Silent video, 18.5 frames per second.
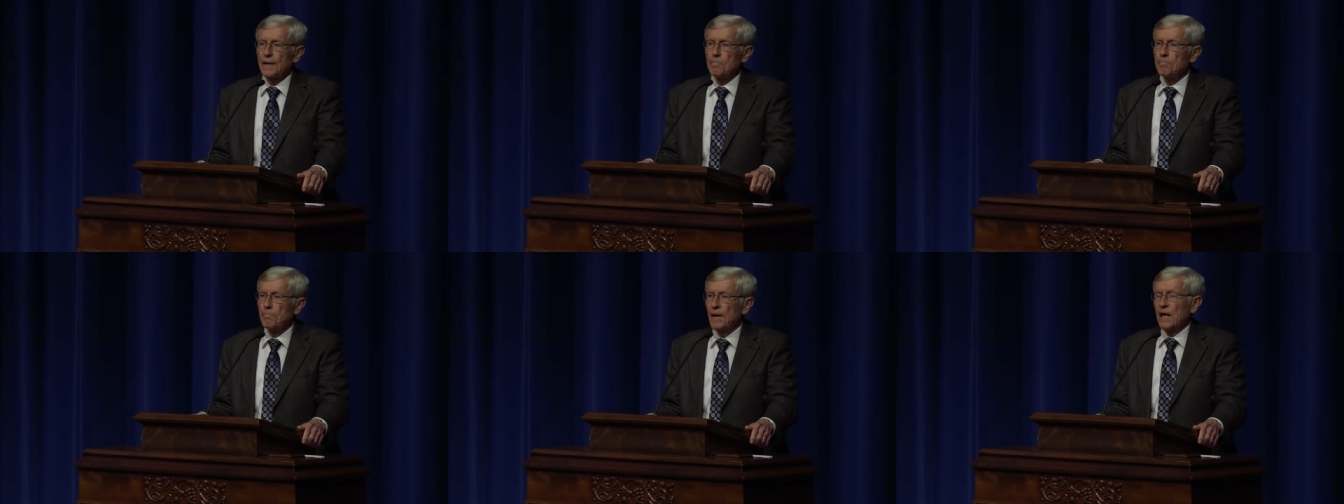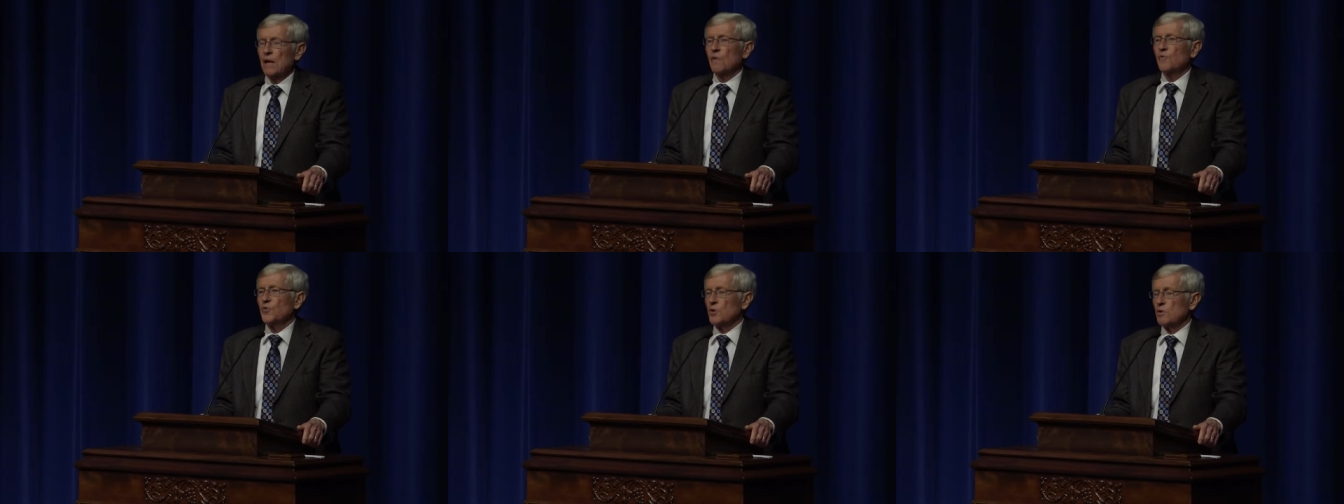
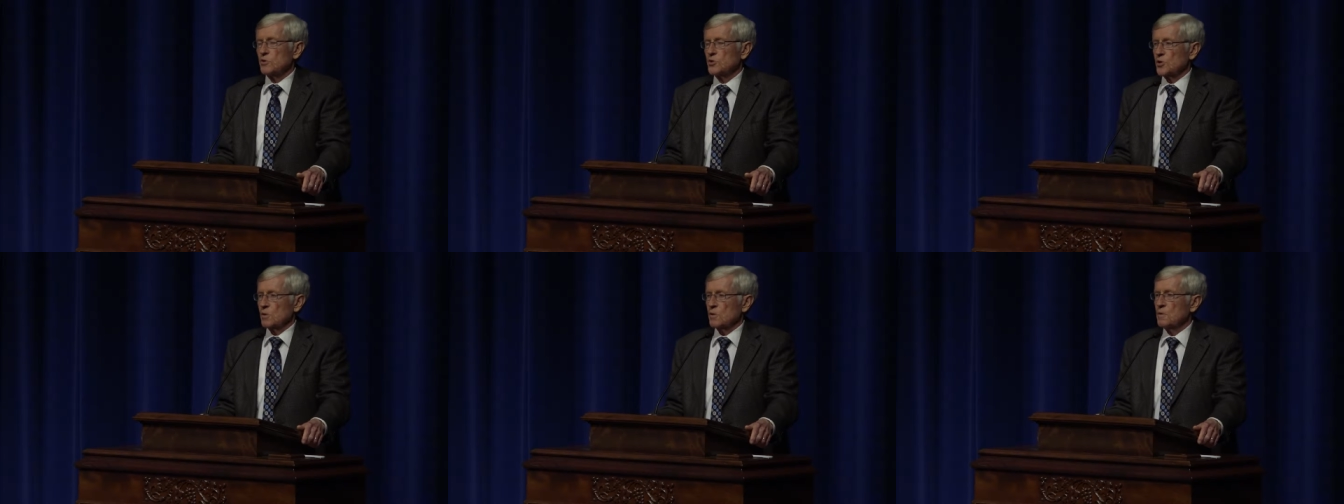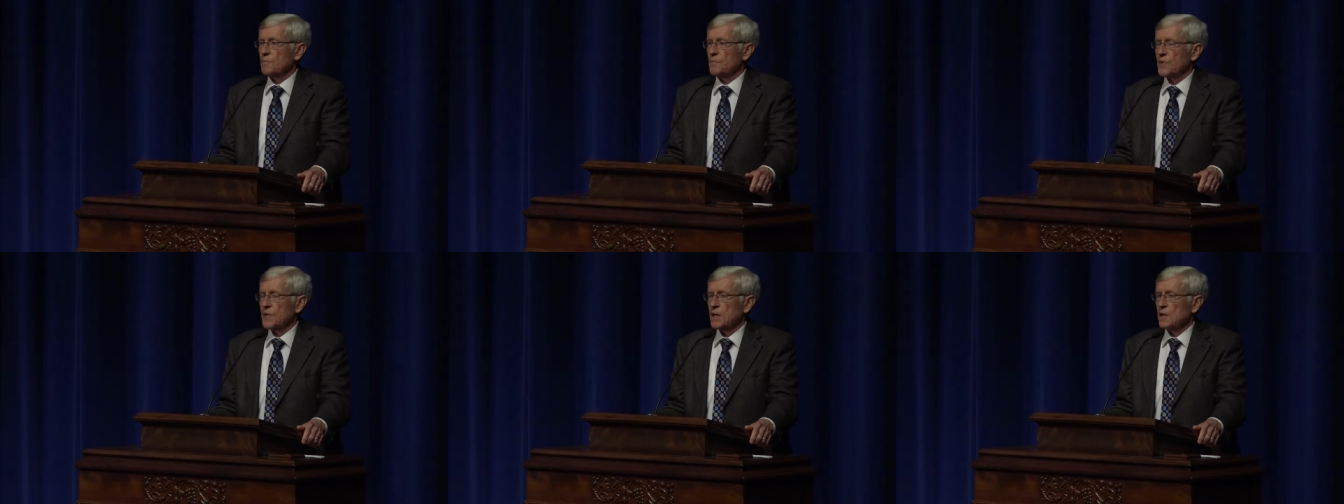better future
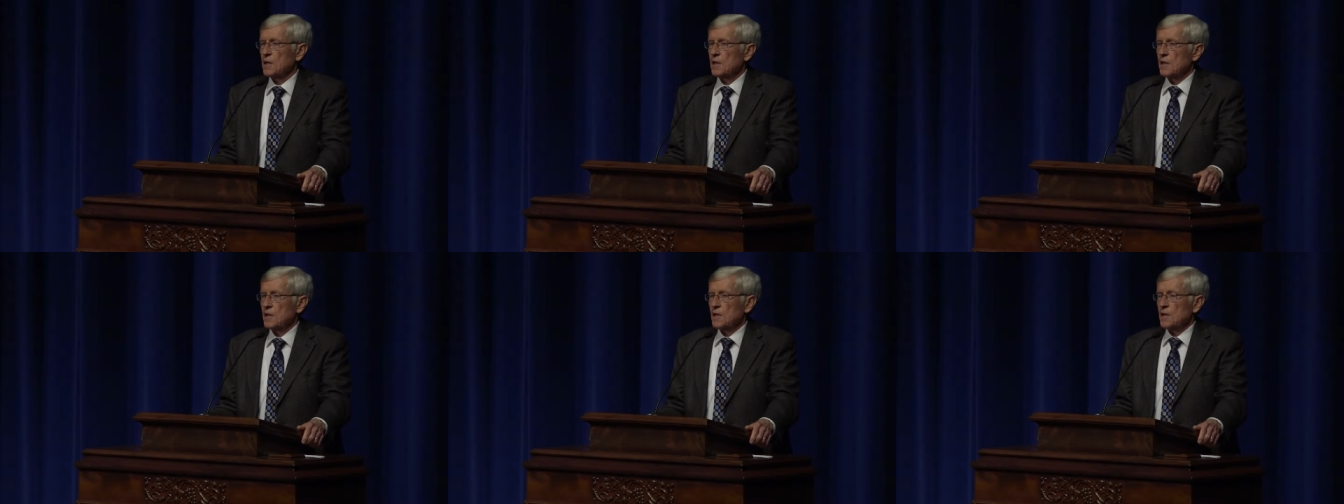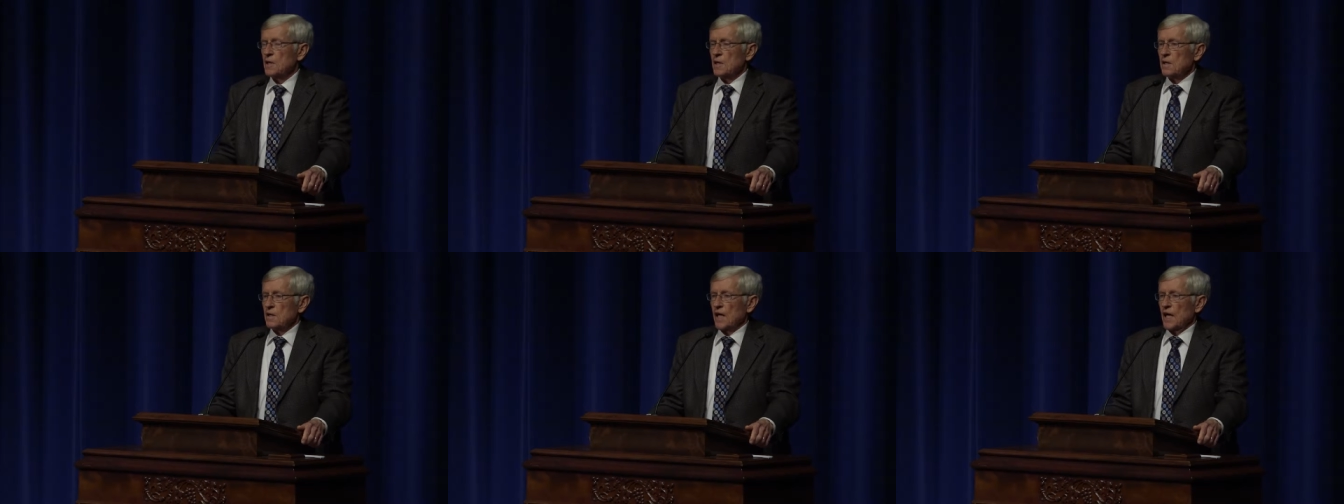
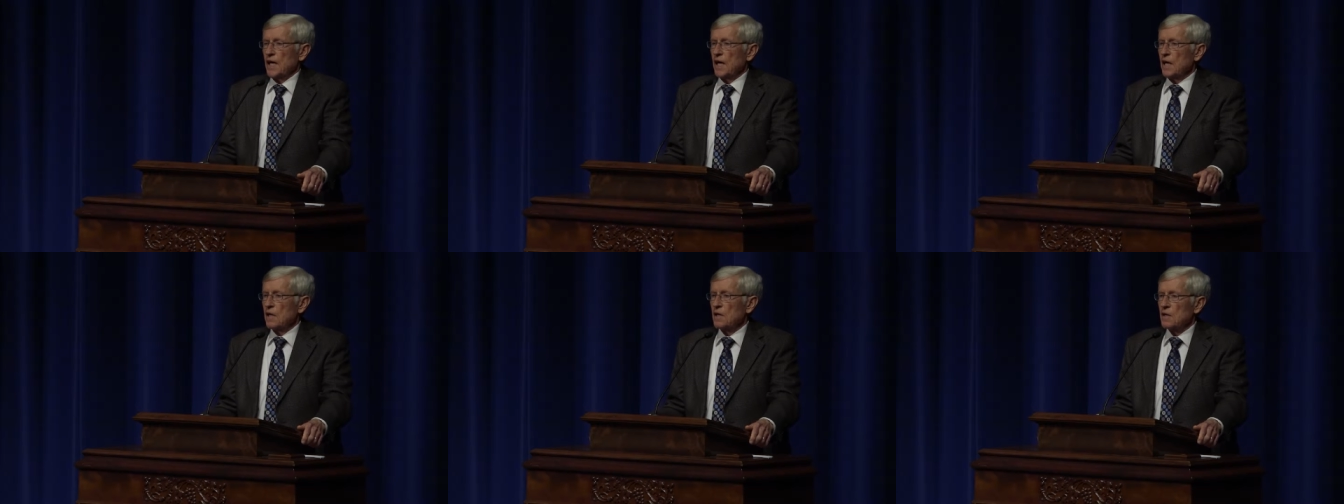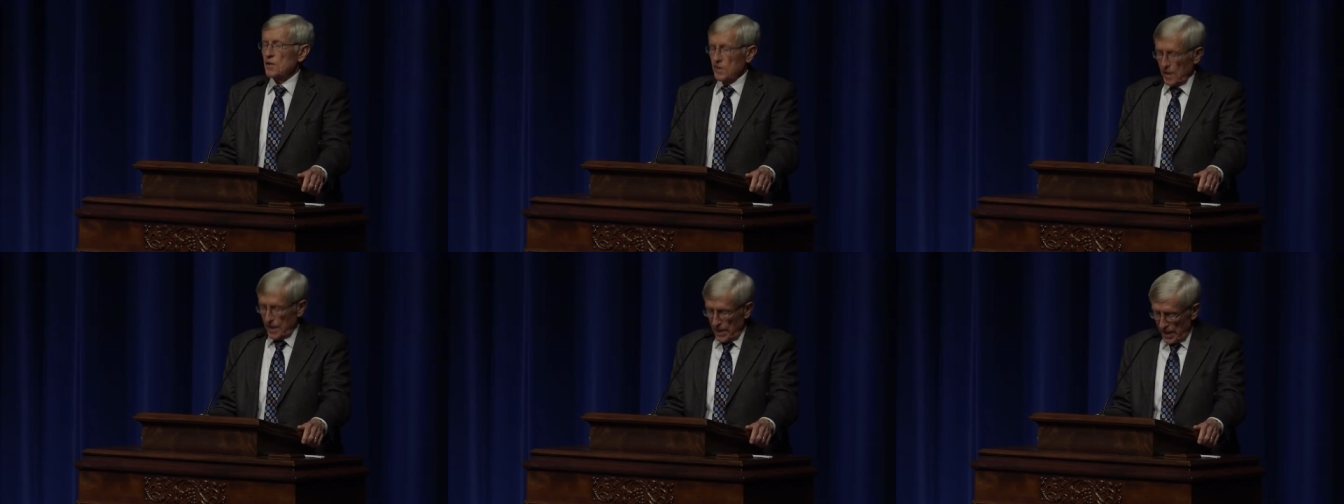than
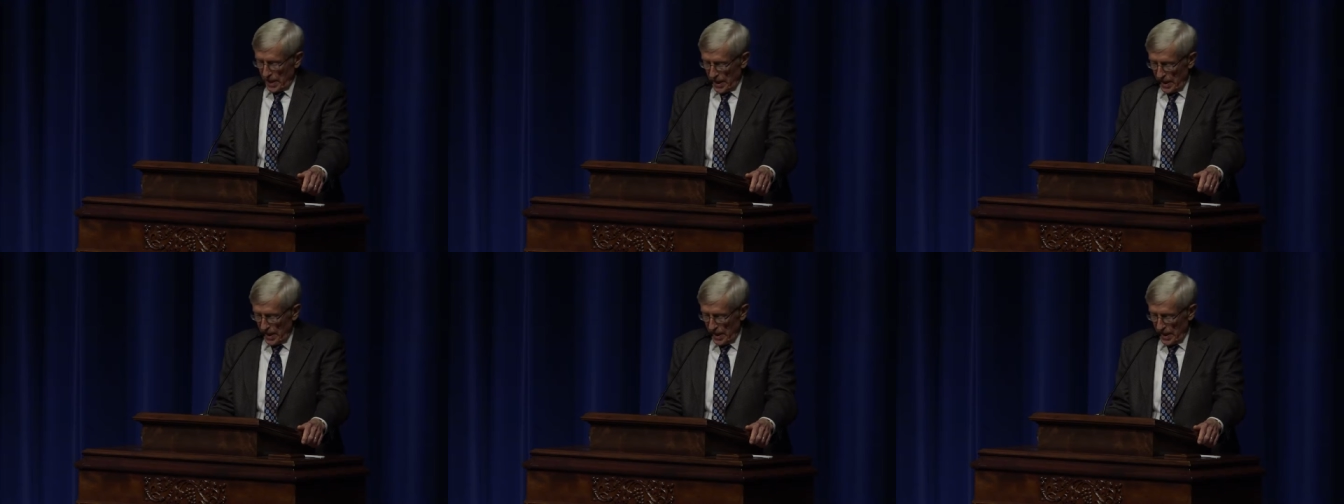anything